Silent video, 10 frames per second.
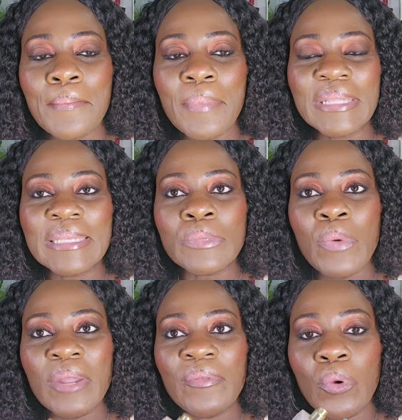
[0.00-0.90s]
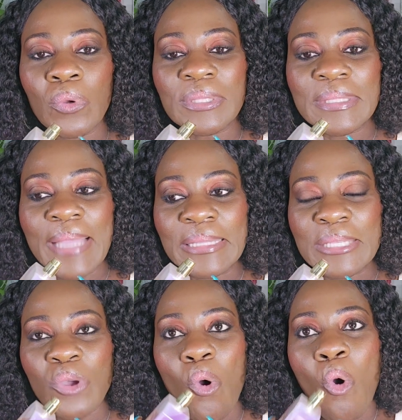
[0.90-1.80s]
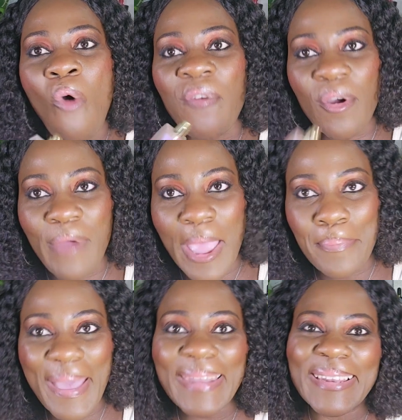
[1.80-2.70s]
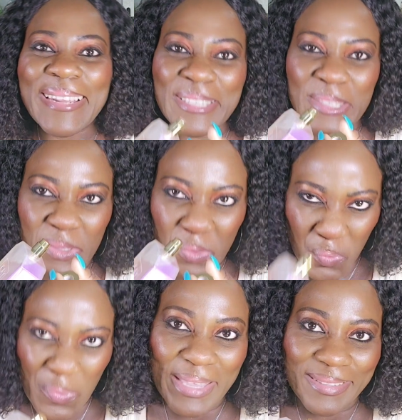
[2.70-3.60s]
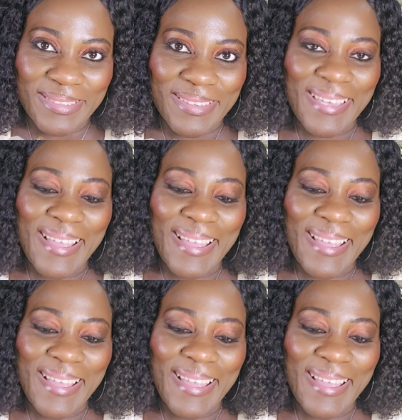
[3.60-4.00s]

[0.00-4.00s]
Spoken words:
but it's one of those that is overripe and it is sweet.